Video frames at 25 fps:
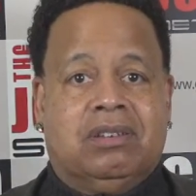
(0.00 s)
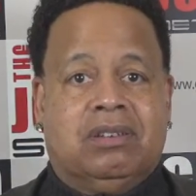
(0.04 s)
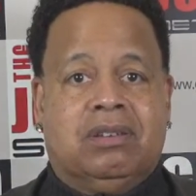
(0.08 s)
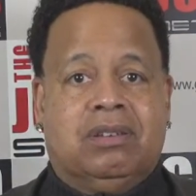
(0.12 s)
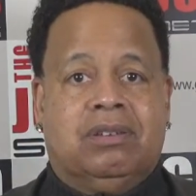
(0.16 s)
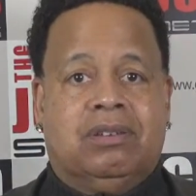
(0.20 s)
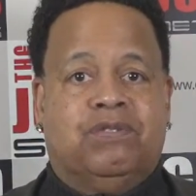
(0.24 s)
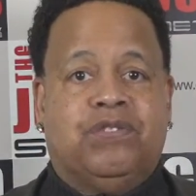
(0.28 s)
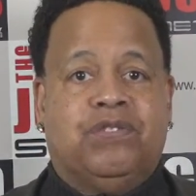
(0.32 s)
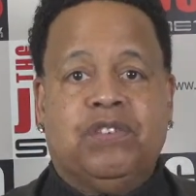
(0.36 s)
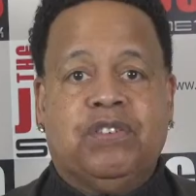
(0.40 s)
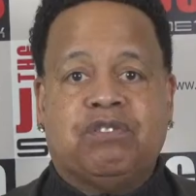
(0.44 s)

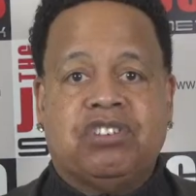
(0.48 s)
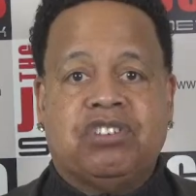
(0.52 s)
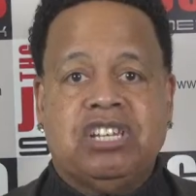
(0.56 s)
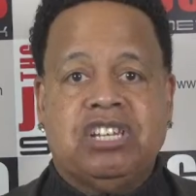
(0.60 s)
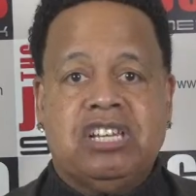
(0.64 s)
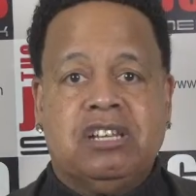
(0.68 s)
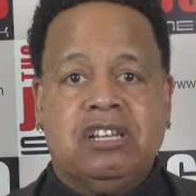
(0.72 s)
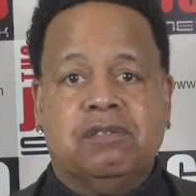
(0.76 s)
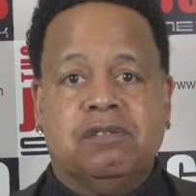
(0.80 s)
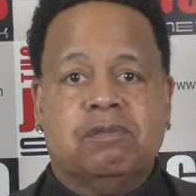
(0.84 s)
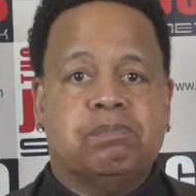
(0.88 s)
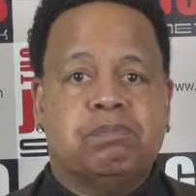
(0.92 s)

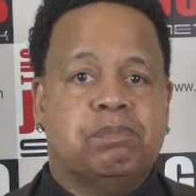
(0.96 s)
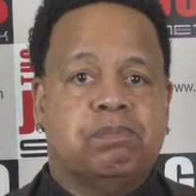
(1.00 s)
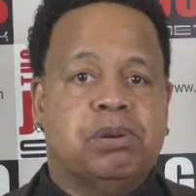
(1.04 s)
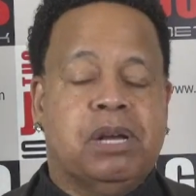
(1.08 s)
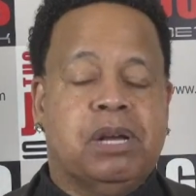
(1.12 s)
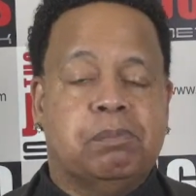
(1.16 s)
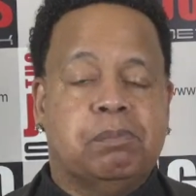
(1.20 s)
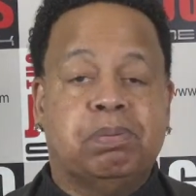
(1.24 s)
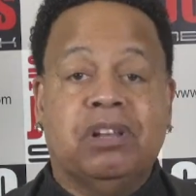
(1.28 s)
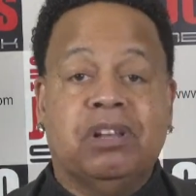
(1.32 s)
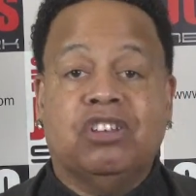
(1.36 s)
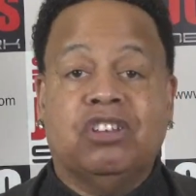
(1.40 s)
15
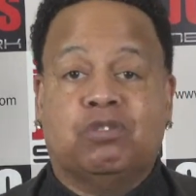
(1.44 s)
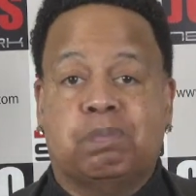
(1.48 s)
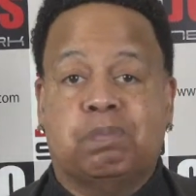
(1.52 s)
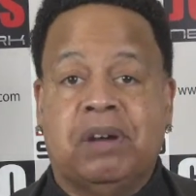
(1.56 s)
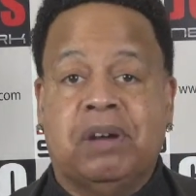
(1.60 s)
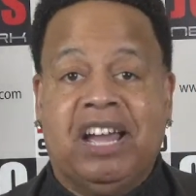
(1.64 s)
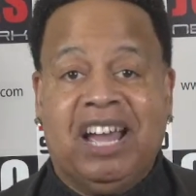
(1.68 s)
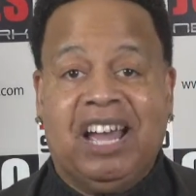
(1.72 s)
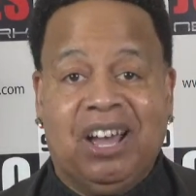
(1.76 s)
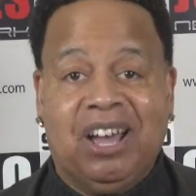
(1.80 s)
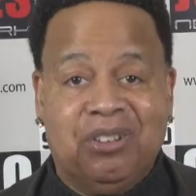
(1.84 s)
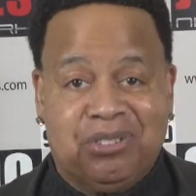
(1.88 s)
plus
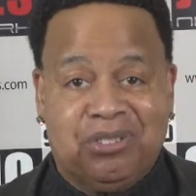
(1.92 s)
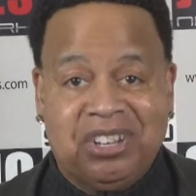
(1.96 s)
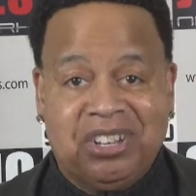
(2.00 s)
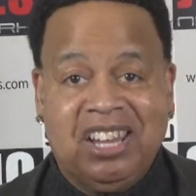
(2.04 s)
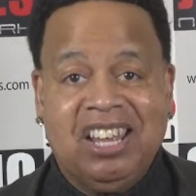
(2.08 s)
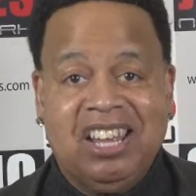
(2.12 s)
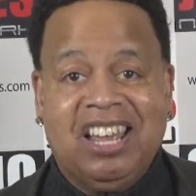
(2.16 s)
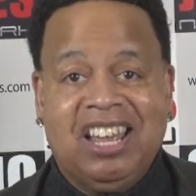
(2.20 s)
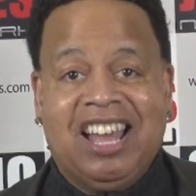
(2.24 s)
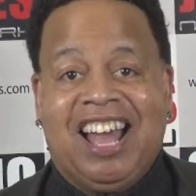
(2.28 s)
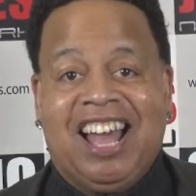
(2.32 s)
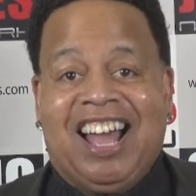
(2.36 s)
pounds
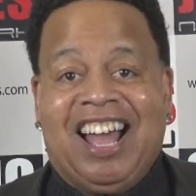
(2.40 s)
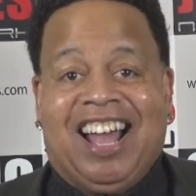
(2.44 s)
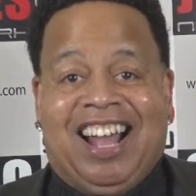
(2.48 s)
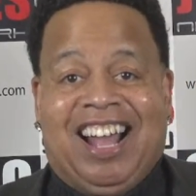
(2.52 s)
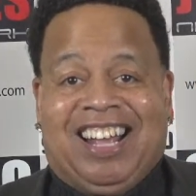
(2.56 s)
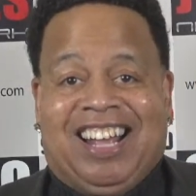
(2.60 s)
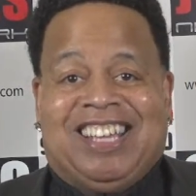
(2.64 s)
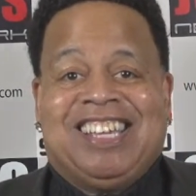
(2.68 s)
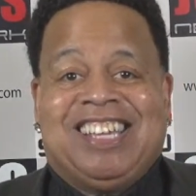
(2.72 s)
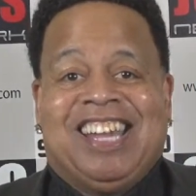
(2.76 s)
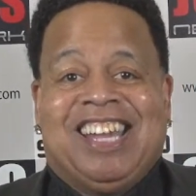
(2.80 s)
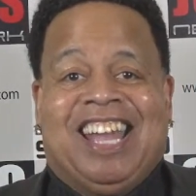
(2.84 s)
I
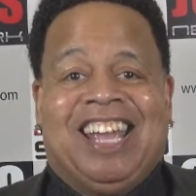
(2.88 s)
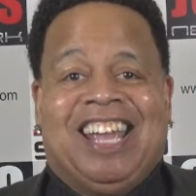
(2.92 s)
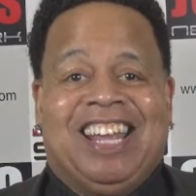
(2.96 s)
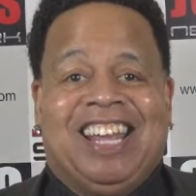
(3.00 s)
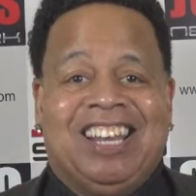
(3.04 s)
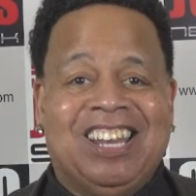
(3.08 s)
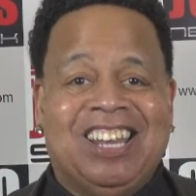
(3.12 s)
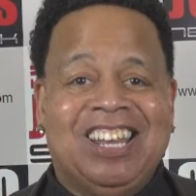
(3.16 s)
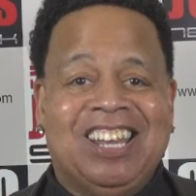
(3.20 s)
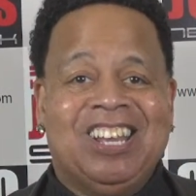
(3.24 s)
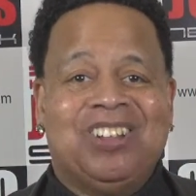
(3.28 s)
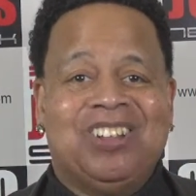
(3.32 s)

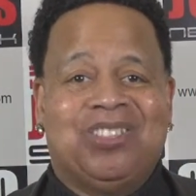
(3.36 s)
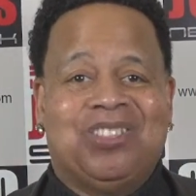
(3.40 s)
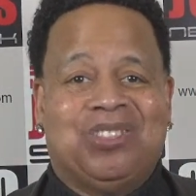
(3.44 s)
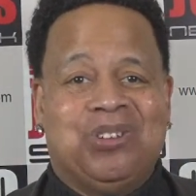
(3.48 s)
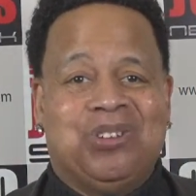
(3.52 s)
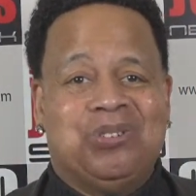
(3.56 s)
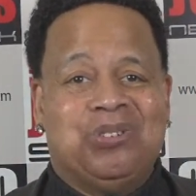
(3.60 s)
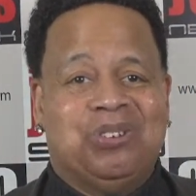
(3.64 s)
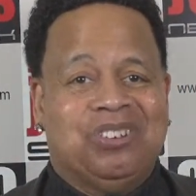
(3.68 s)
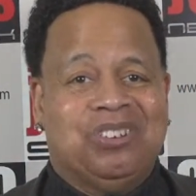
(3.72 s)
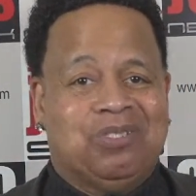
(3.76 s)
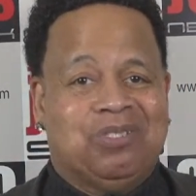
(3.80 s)
gained
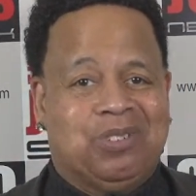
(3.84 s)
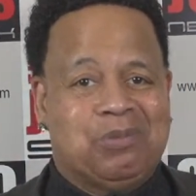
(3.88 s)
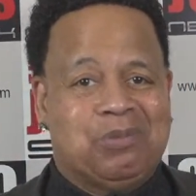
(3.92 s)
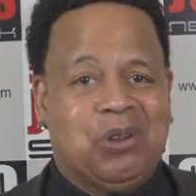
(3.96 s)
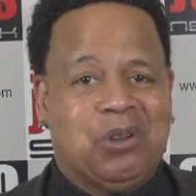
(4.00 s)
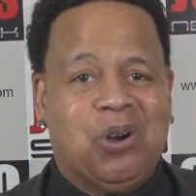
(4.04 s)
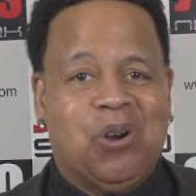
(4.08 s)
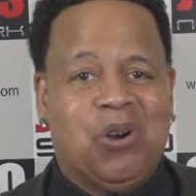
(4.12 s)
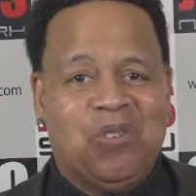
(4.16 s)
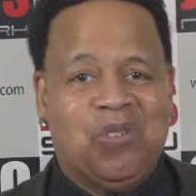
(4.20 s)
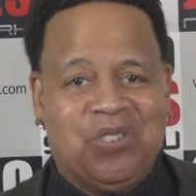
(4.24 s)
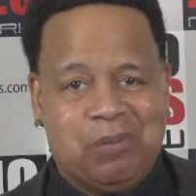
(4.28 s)
through this
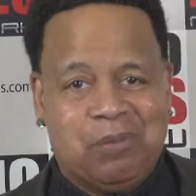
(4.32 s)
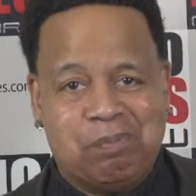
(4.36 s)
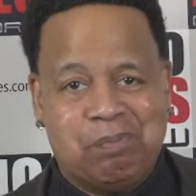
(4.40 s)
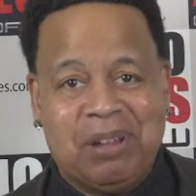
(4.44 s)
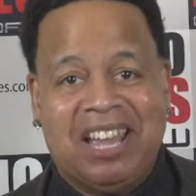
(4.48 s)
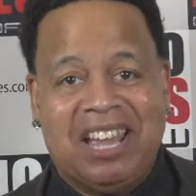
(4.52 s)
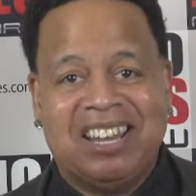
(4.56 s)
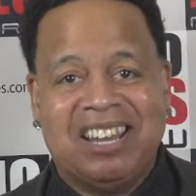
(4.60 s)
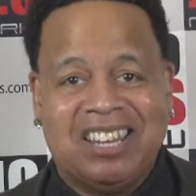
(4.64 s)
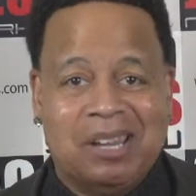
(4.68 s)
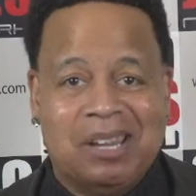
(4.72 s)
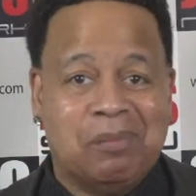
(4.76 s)
COVID
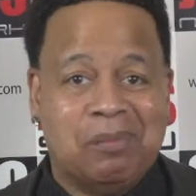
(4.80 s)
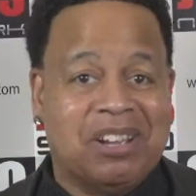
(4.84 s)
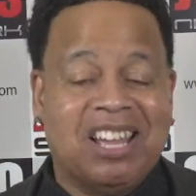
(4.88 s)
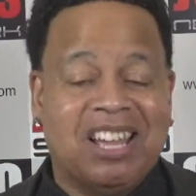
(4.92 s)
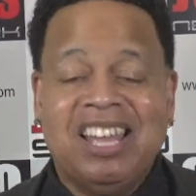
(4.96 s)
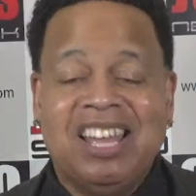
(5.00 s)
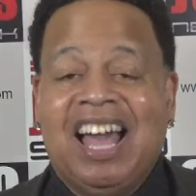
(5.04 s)
pandemic.